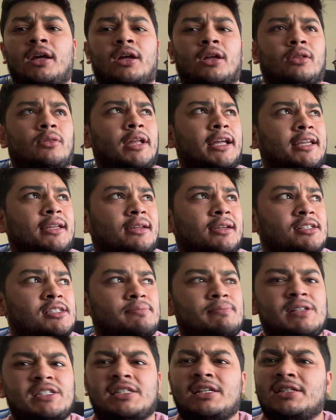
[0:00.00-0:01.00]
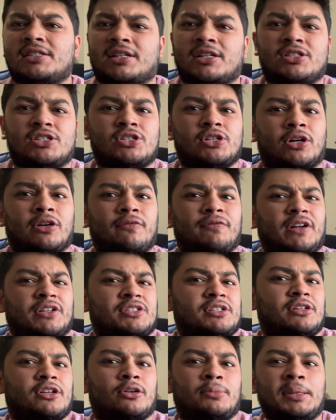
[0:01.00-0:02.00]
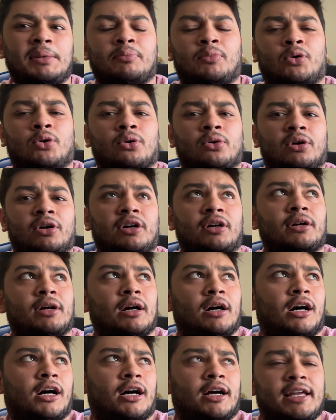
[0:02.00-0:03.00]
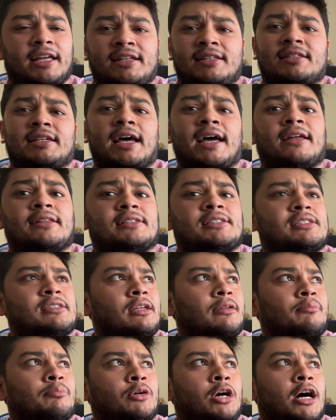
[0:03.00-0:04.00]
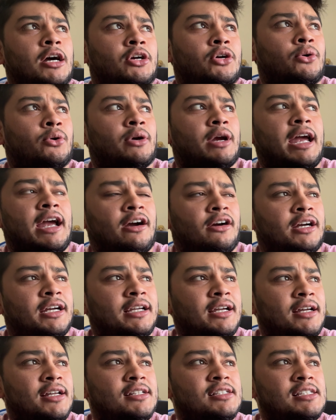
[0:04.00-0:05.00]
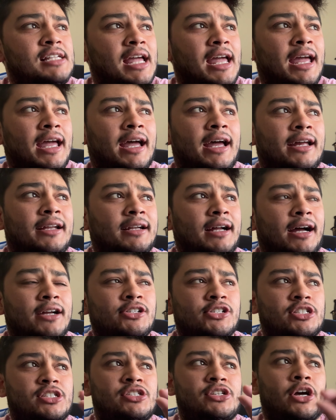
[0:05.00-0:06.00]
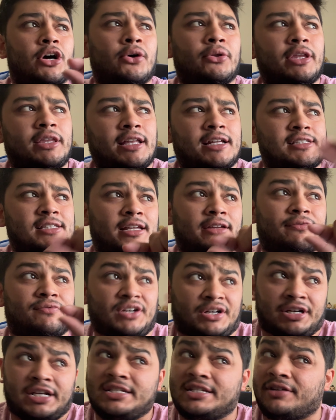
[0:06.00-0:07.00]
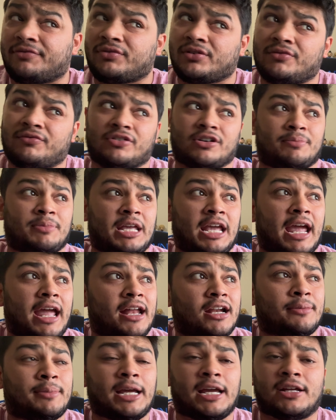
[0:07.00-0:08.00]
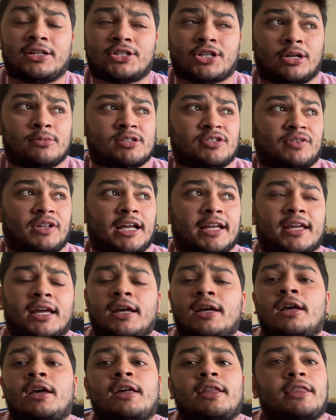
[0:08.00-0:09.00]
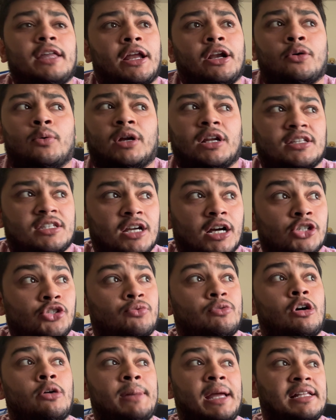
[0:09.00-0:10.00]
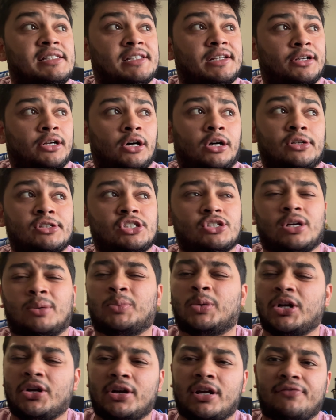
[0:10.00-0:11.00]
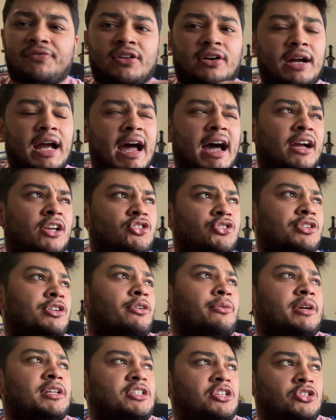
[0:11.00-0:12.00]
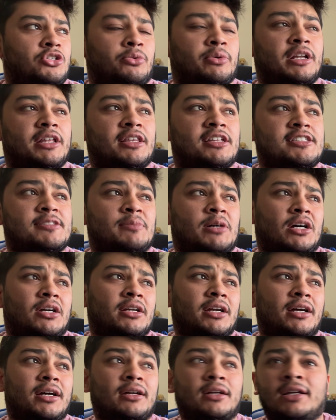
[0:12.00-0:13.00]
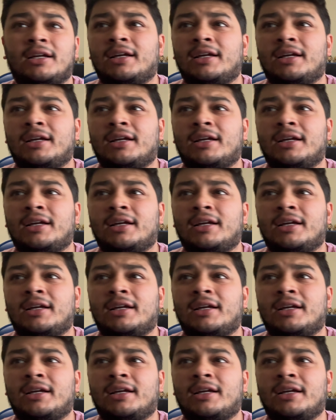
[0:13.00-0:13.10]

Like, because Misty's concern felt a little bit more intense than Brock or Erica's, and I just know that that's like very different from the anime in terms of like, they don't want to touch romance at all, so I'm wondering if they're actually going to do it in this manga,